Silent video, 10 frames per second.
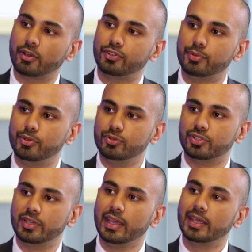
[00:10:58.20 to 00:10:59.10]

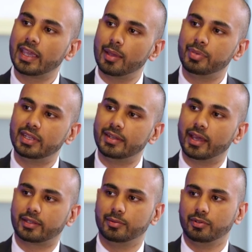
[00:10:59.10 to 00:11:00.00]
contribution can be
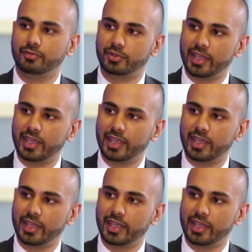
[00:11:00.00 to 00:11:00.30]
deductible for